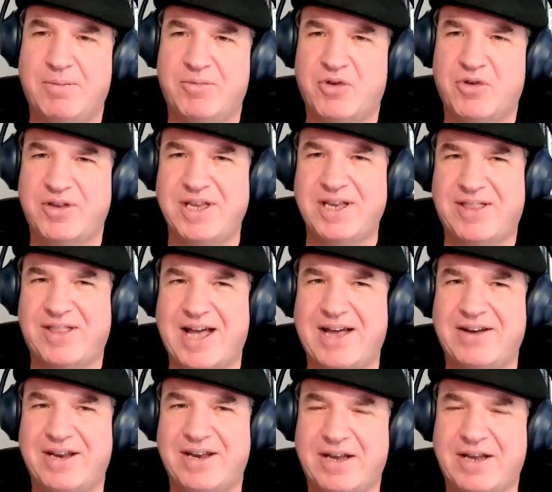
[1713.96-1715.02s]
So I think
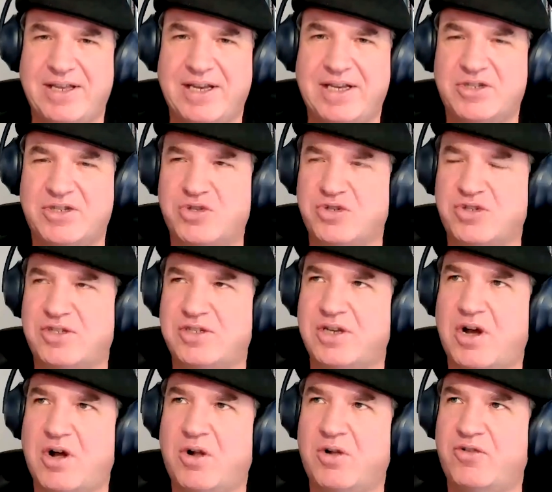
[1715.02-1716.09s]
that, and I think it's just
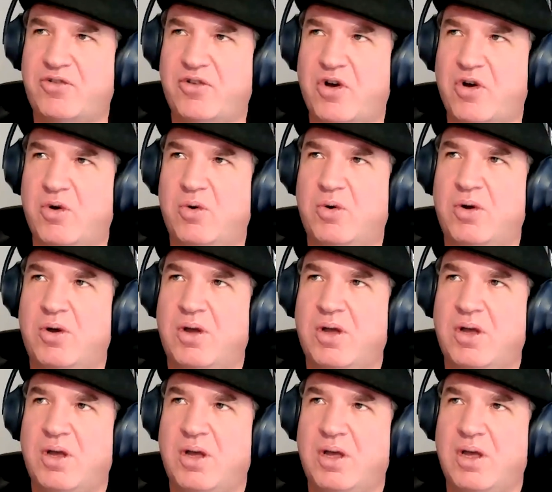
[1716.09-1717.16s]
also
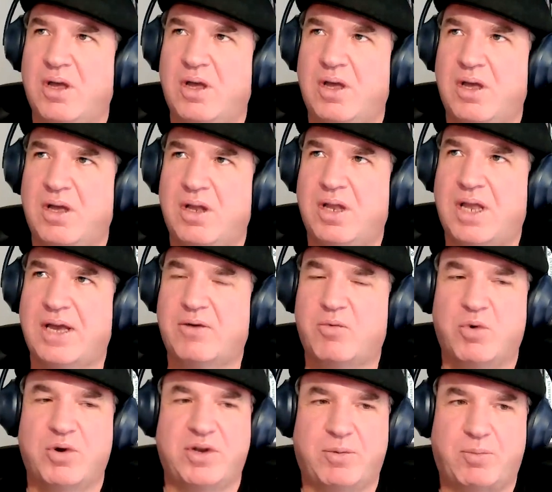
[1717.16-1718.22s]
like
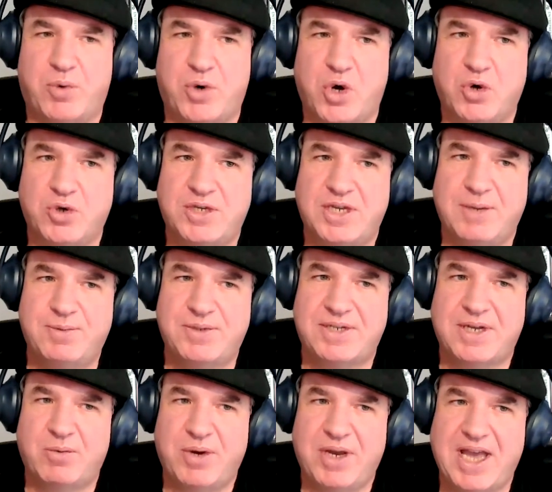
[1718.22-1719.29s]
one of the pro tips
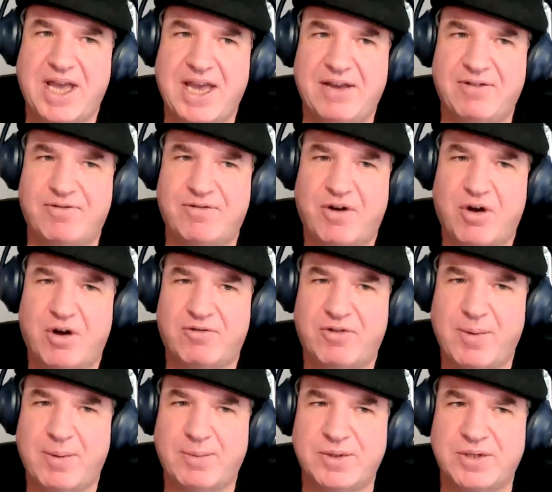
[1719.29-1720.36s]
that we gave all of our
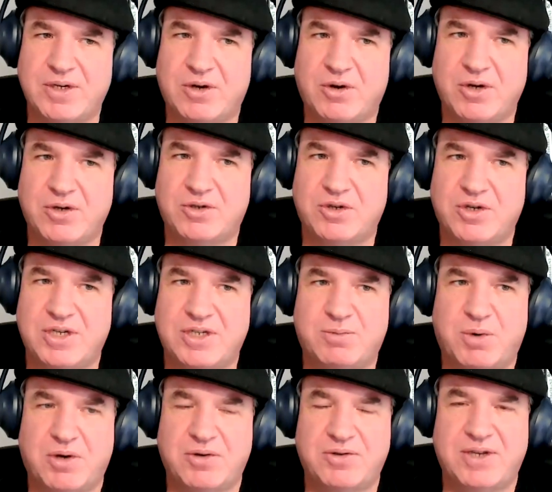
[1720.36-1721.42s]
members in going through this
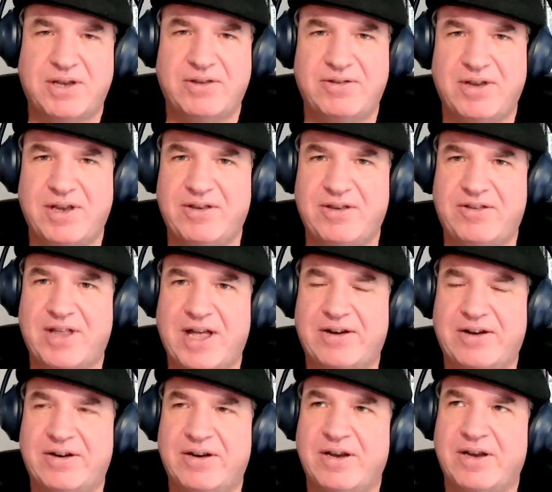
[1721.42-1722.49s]
process is that